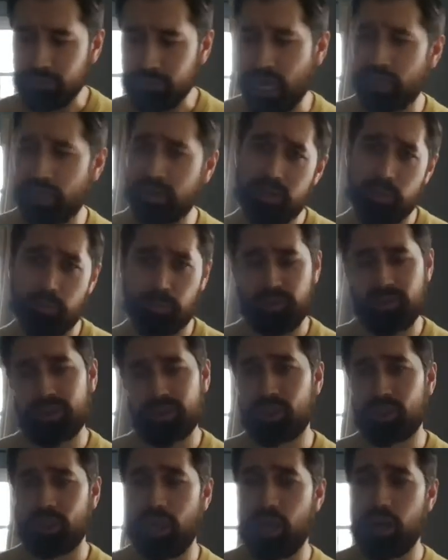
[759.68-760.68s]
the
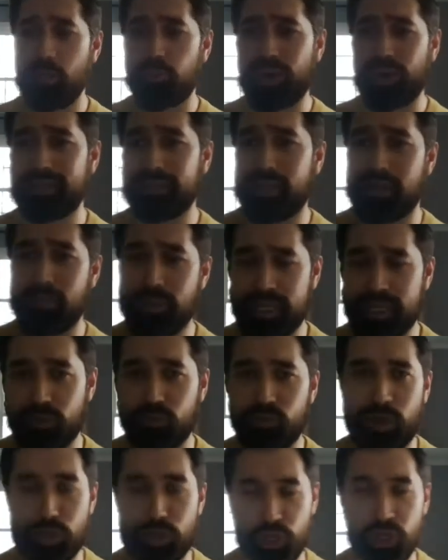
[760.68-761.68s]
previous president, because
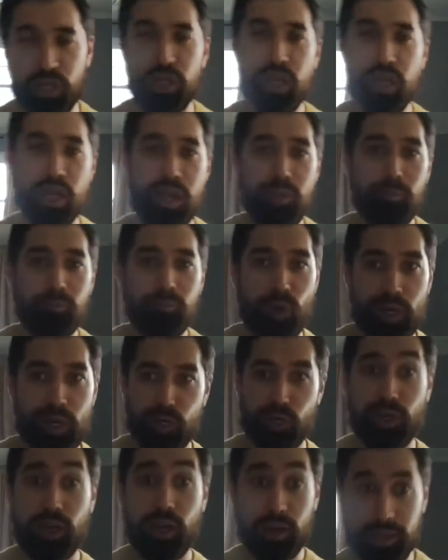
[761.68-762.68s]
Russia
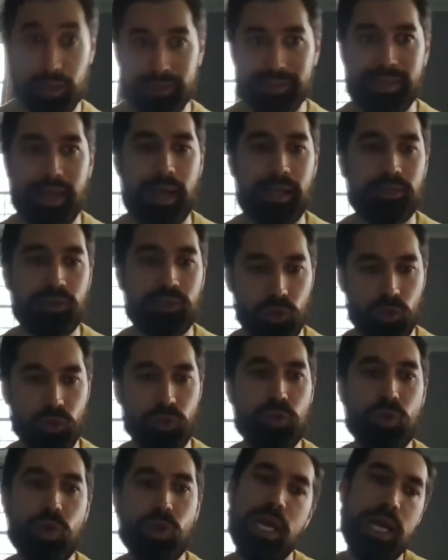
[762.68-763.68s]
pressured Kyrgyzstan
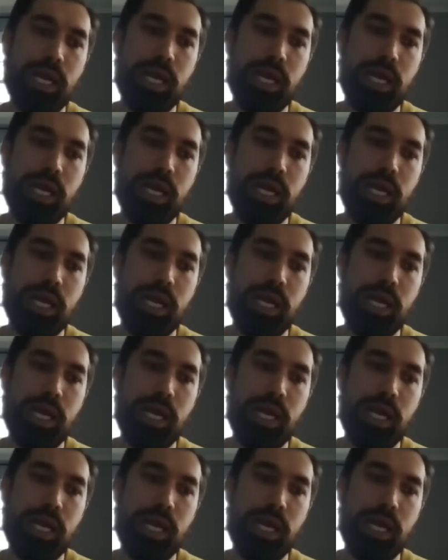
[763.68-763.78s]
to